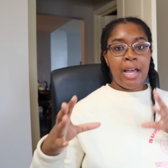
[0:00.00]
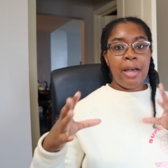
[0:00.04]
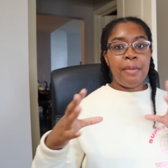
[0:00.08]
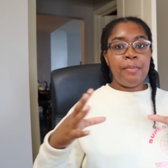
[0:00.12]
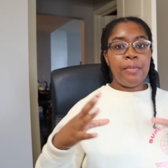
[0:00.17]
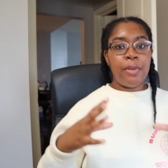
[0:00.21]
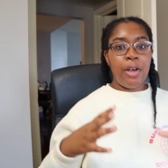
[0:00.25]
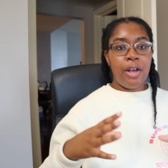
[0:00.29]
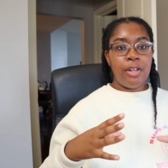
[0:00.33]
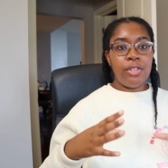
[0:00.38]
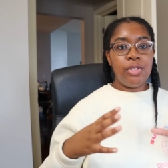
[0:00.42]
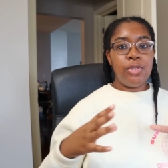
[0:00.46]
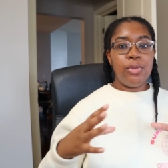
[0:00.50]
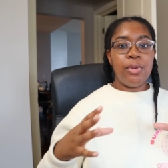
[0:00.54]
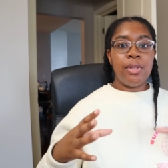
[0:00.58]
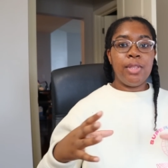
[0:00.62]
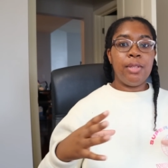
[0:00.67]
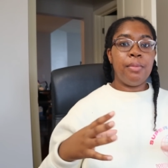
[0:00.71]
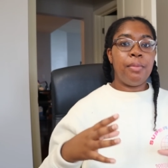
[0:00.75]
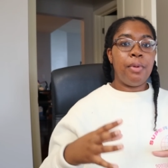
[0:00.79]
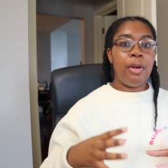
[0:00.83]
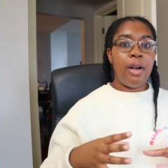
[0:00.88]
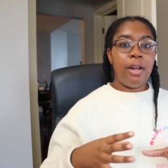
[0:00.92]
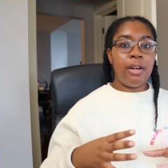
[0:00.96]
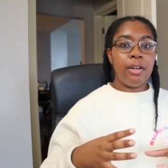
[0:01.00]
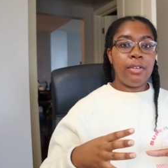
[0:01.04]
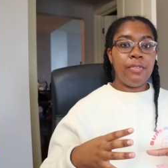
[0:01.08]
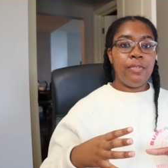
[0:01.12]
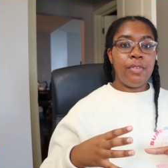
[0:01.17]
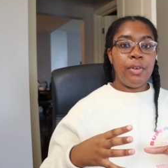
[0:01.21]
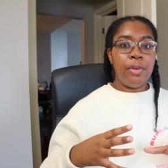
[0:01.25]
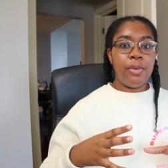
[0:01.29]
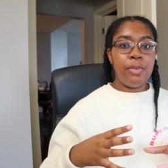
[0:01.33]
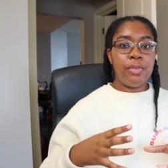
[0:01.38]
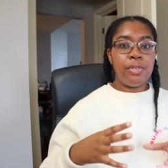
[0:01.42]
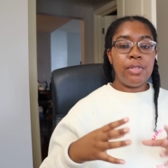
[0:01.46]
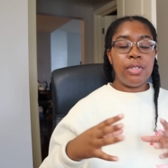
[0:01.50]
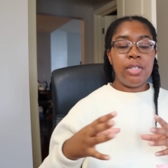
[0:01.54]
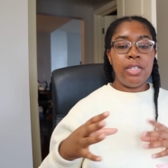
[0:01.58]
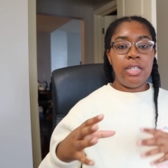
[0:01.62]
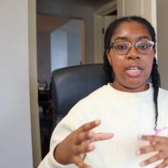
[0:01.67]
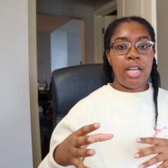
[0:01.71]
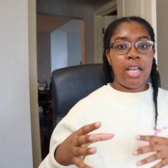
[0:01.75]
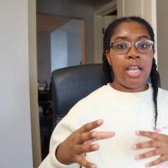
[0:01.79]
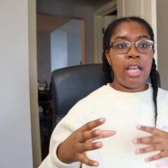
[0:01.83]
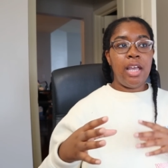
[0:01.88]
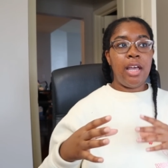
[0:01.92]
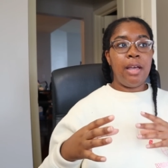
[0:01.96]
I'm not doing the product photos
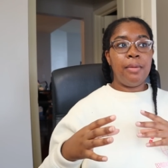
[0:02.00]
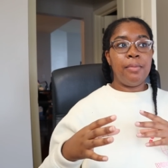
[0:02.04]
today,